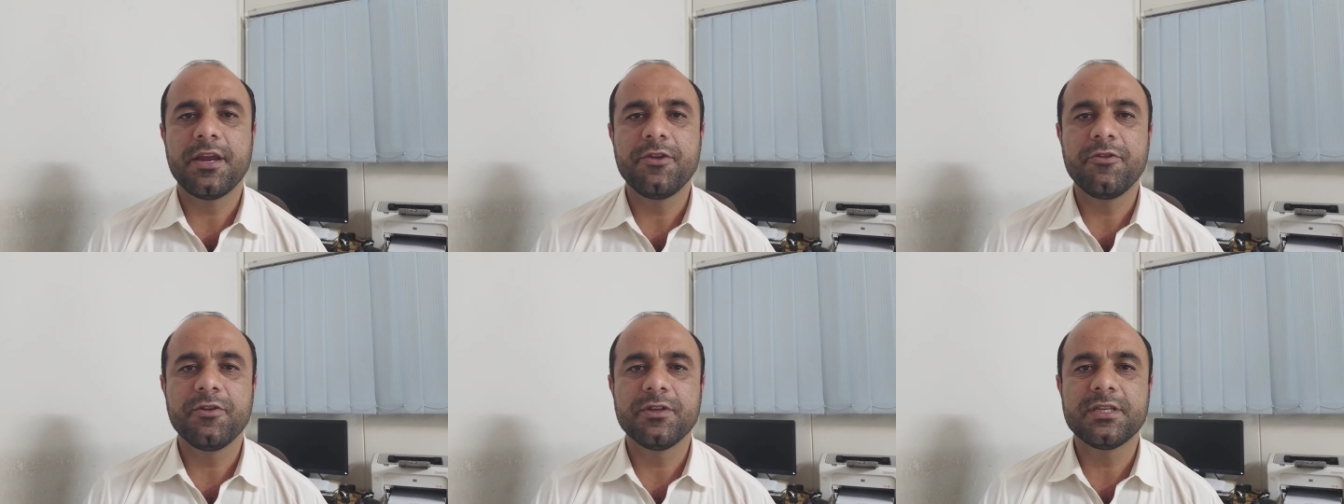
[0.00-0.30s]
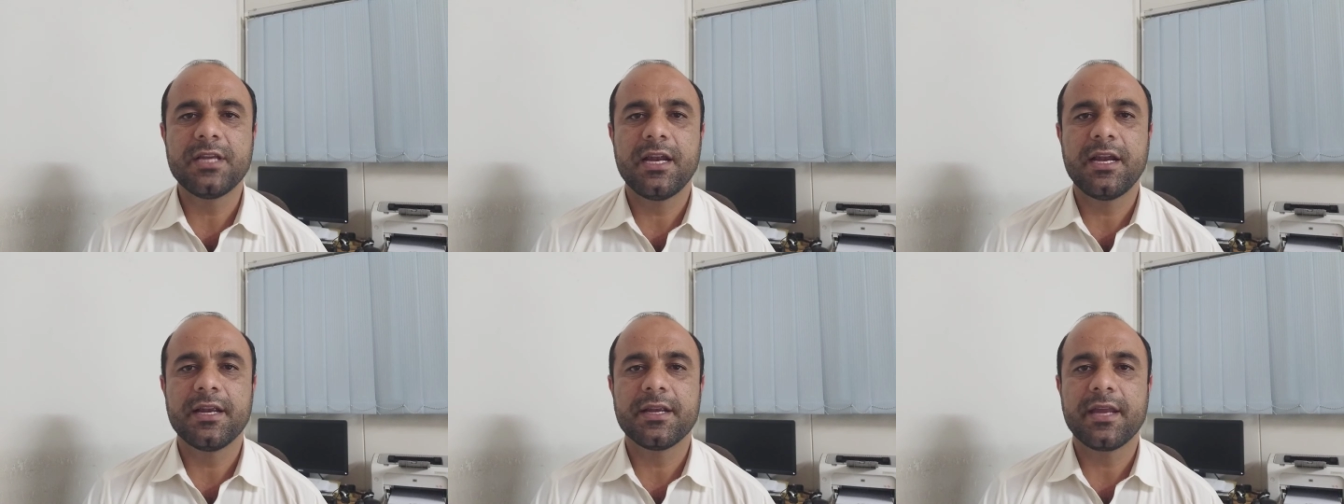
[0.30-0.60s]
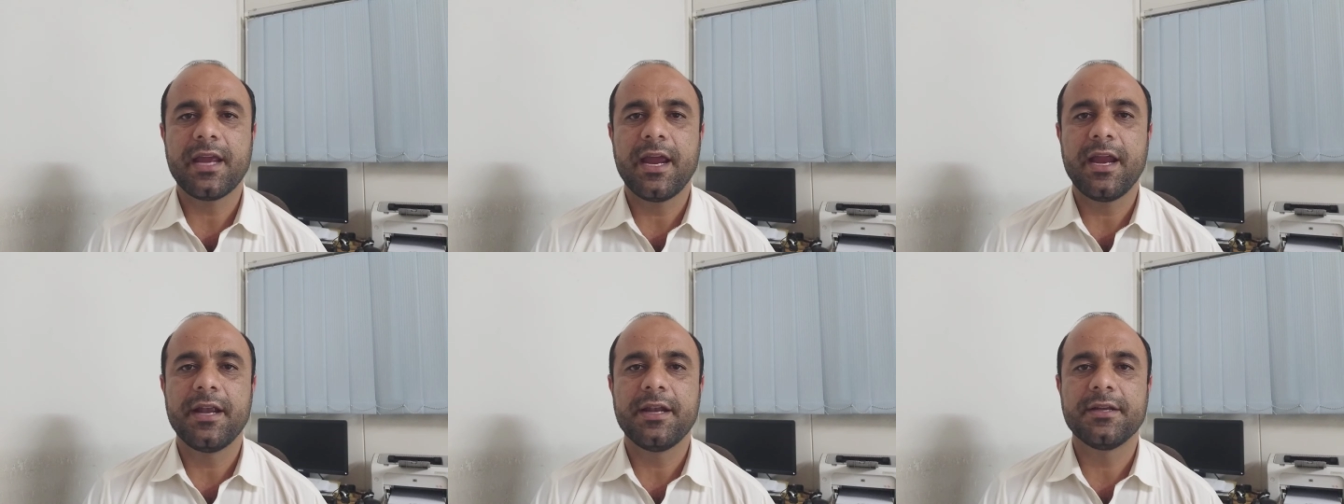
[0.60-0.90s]
New Zealand
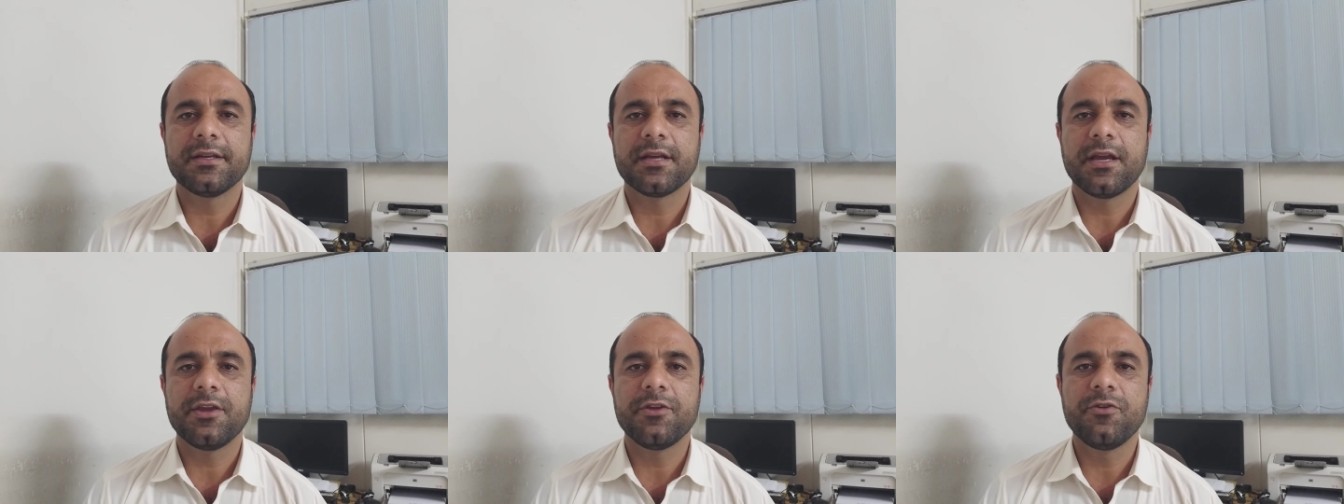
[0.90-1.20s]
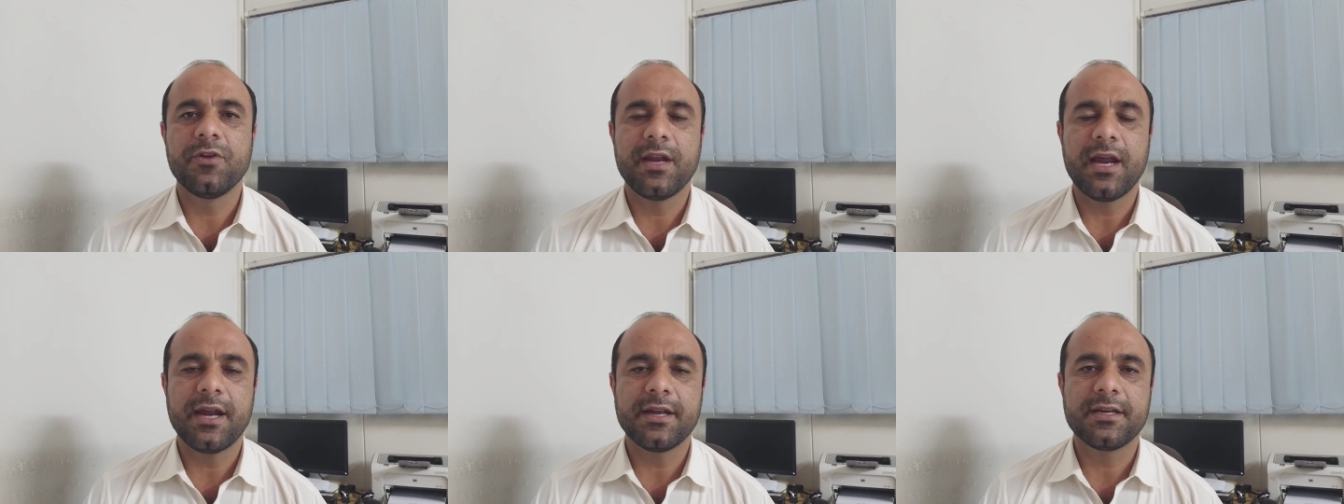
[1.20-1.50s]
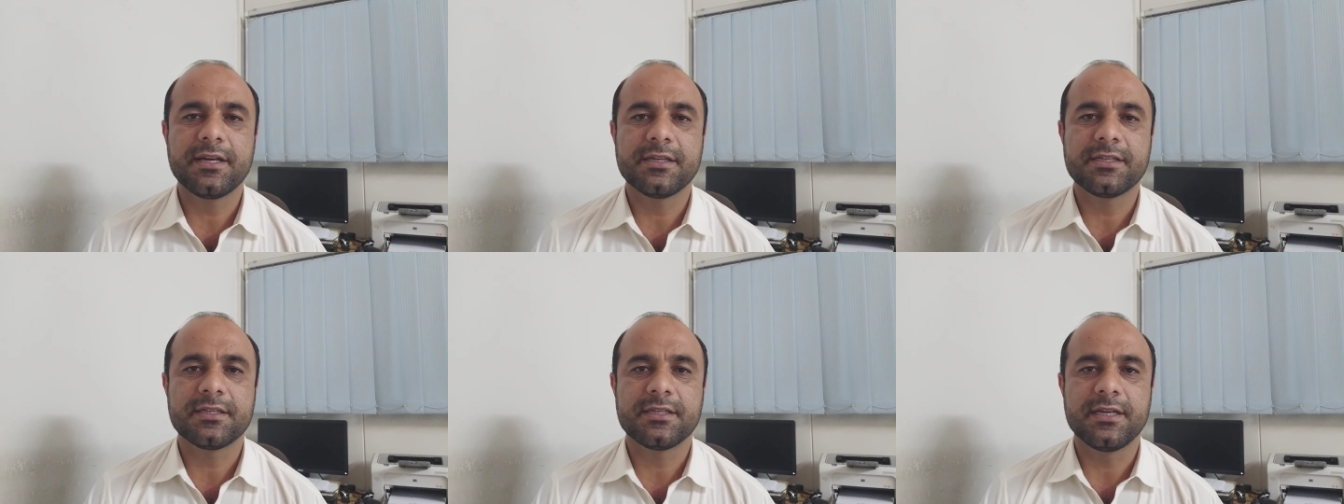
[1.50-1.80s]
and
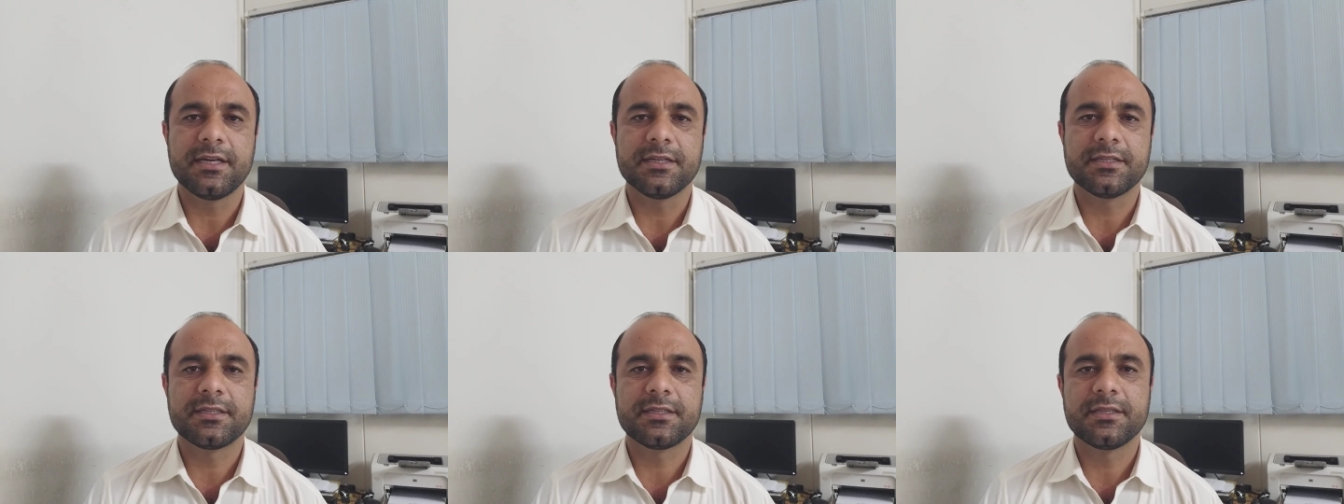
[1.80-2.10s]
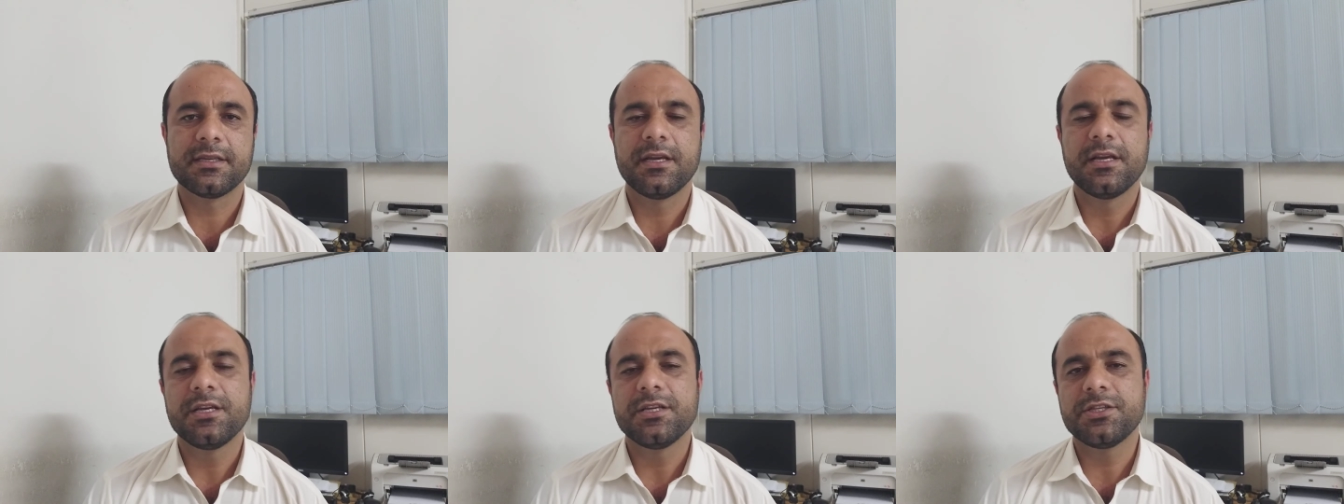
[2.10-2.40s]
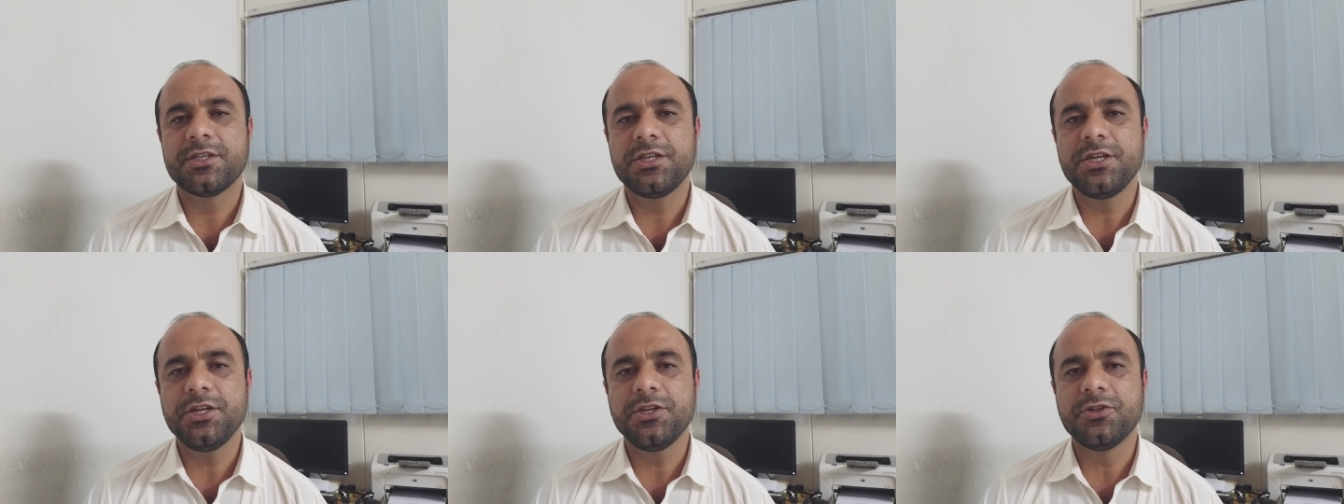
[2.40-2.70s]
United States,
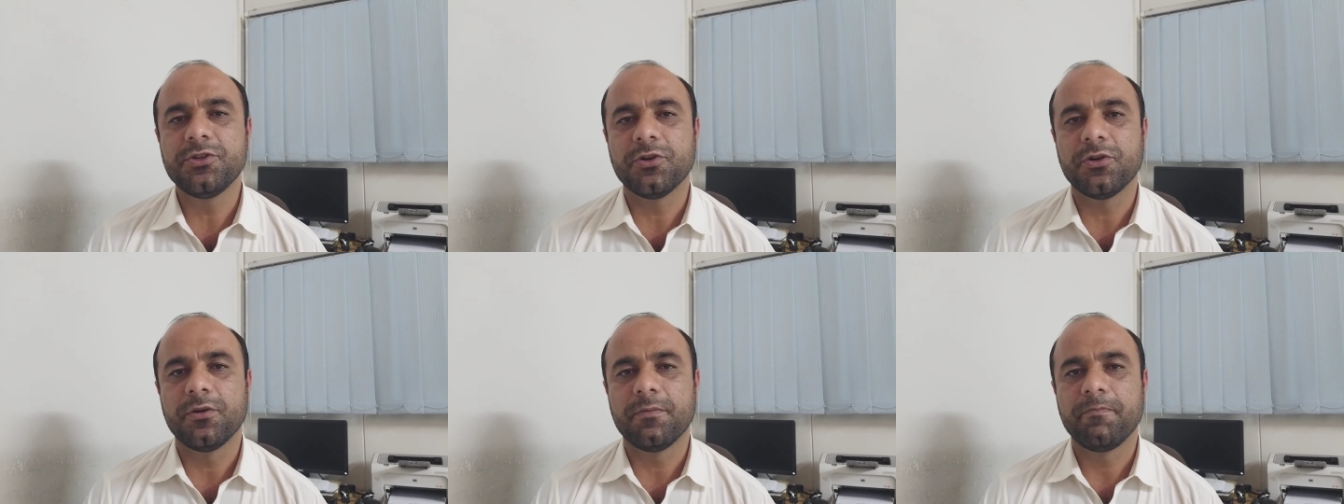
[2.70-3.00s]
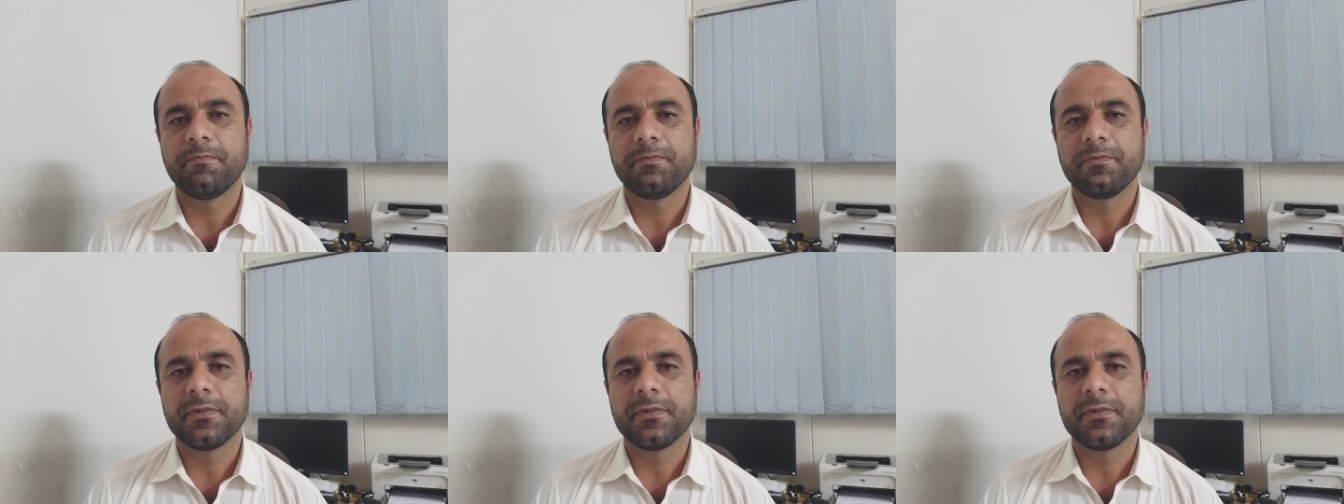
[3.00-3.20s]
SEATO,